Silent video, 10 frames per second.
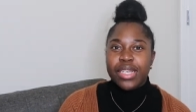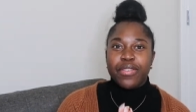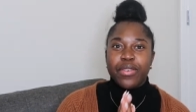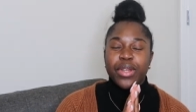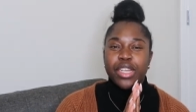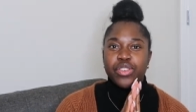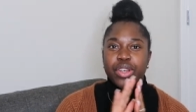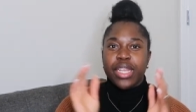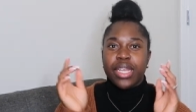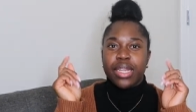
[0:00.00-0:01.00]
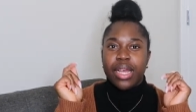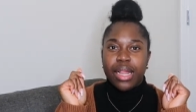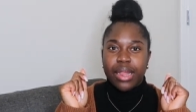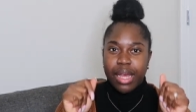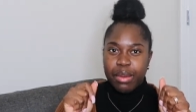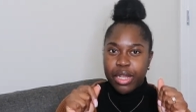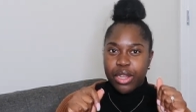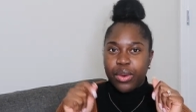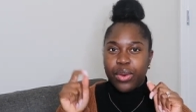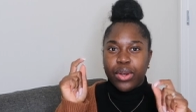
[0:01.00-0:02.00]
If you want to join in, let me
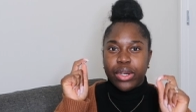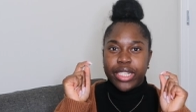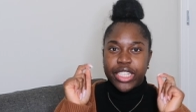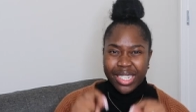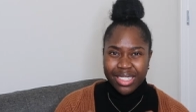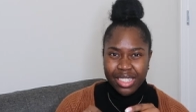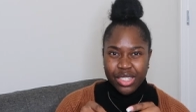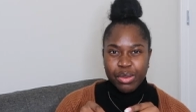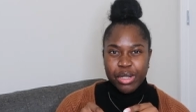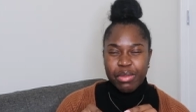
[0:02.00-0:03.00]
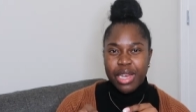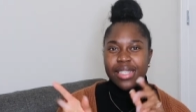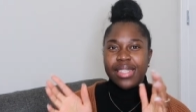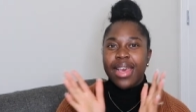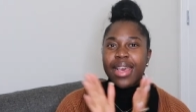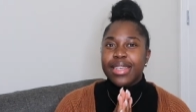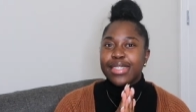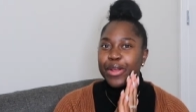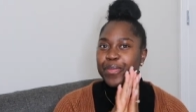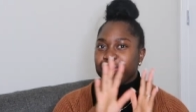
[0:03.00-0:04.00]
know or check the description box.
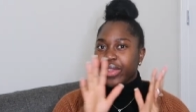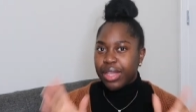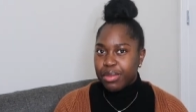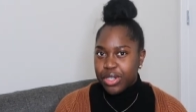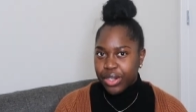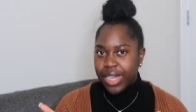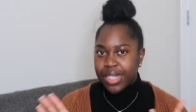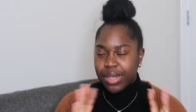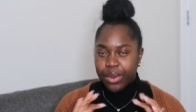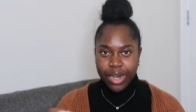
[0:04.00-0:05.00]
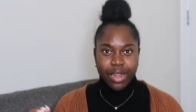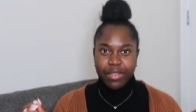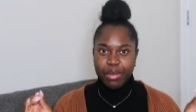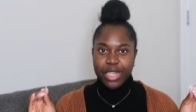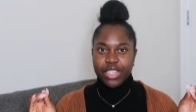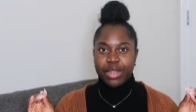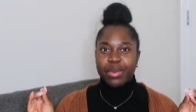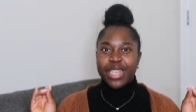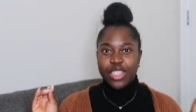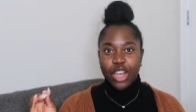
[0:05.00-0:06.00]
So let me show you guys what I got from H and M.
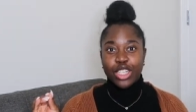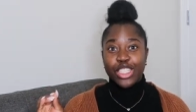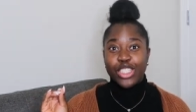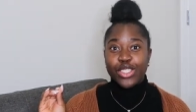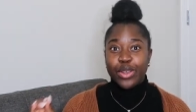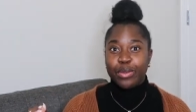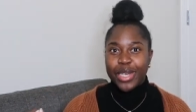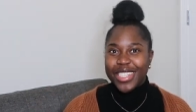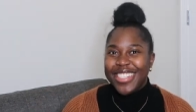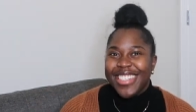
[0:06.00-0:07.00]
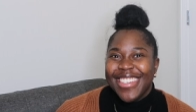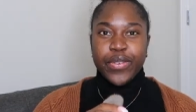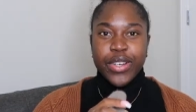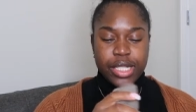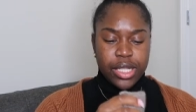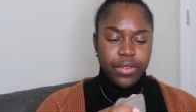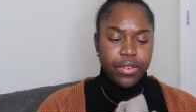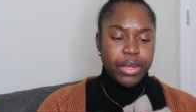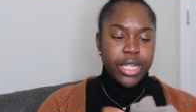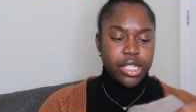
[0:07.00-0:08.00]
I talked so much. First thing
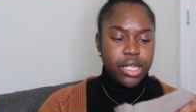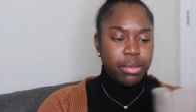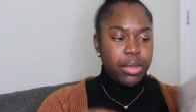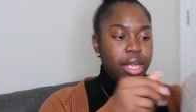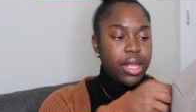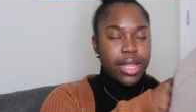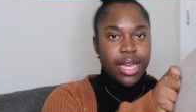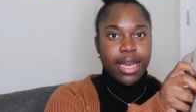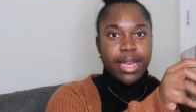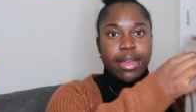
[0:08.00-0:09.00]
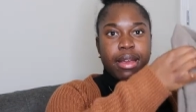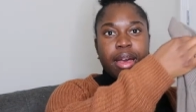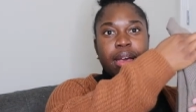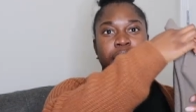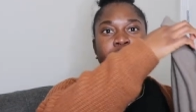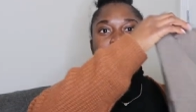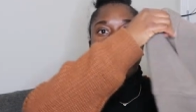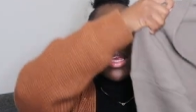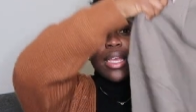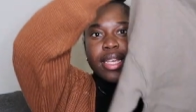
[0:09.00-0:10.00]
from H and M that I got
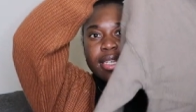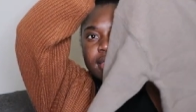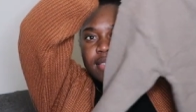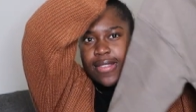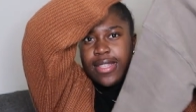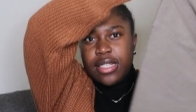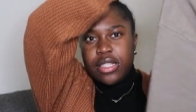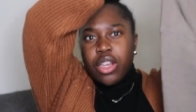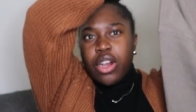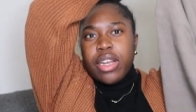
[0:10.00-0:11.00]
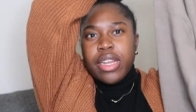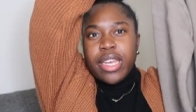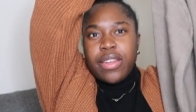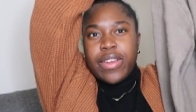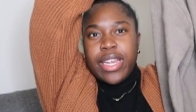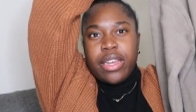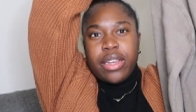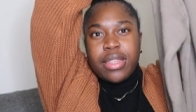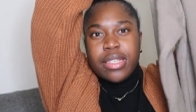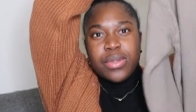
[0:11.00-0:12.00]
is this cardigan right
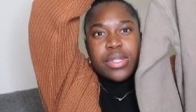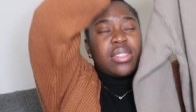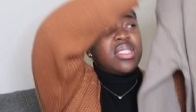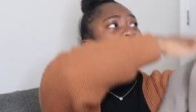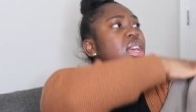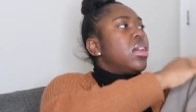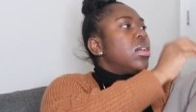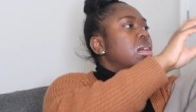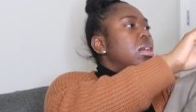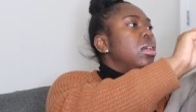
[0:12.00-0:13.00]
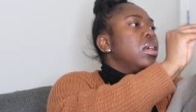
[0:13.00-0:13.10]
here. This was on sale.